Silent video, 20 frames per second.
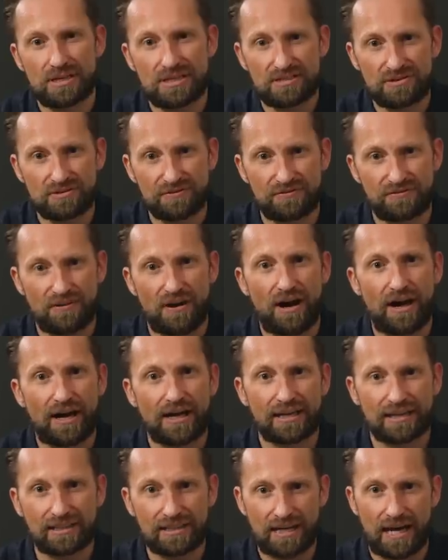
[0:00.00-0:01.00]
the
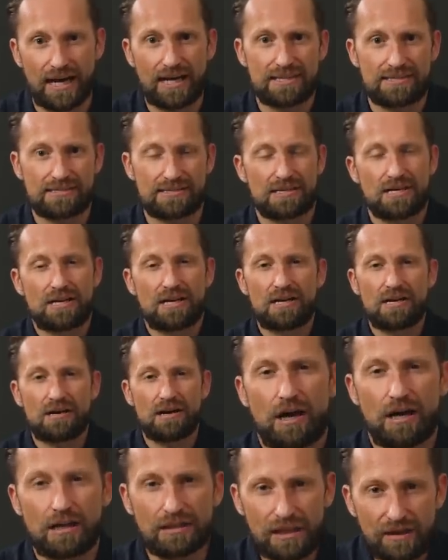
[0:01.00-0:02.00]
Defy case.
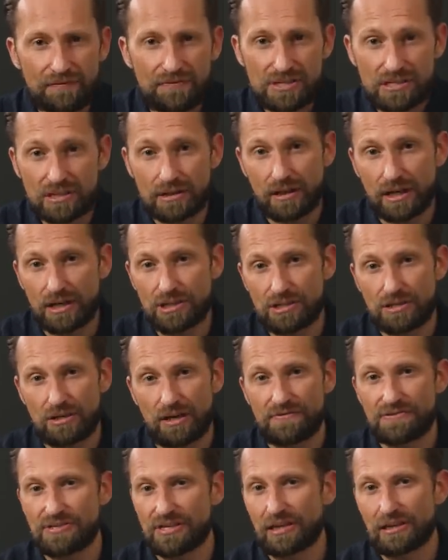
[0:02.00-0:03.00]
I love this collection.
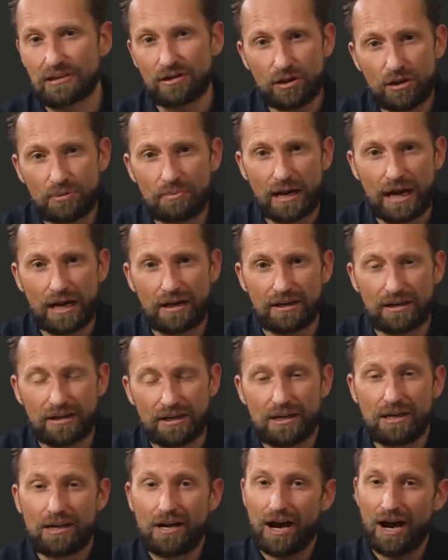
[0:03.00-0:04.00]
I've said a lot about it.
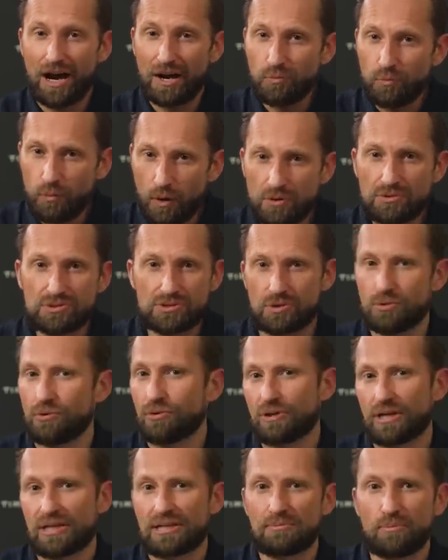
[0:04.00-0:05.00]
I won't
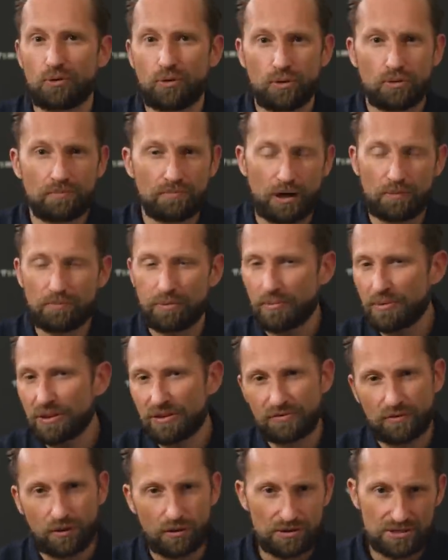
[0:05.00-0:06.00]
talk anymore. I'll probably
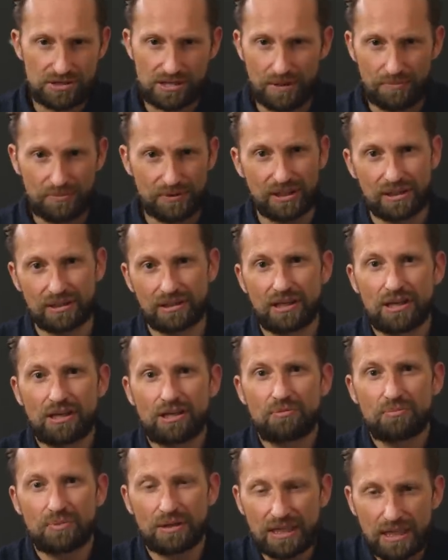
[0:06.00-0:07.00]
throw to something,
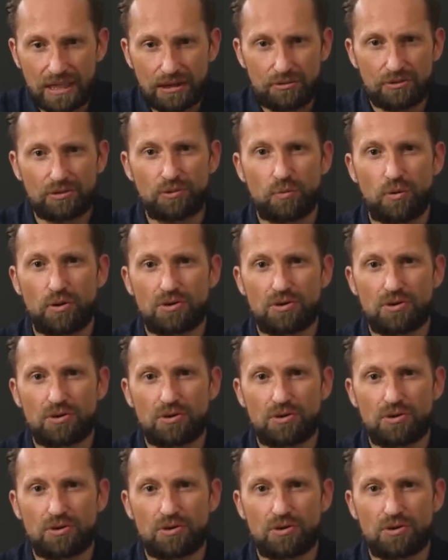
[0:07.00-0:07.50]
but here are the